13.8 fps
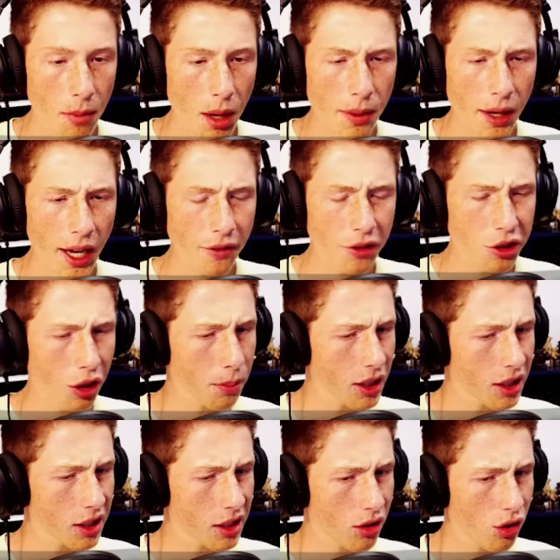Maybe I have
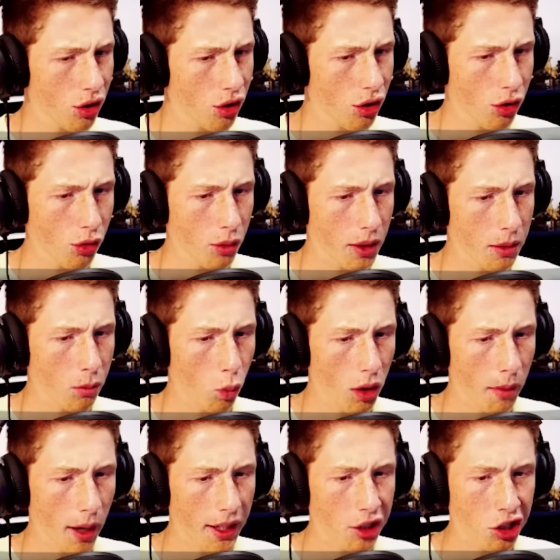sharpness 2 in
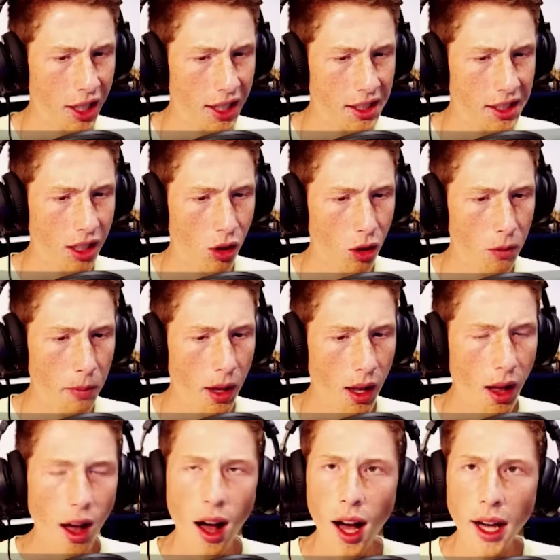one of my chests at home.
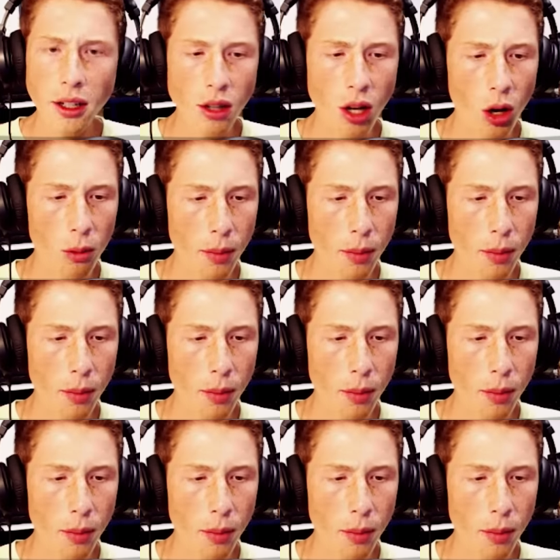I don't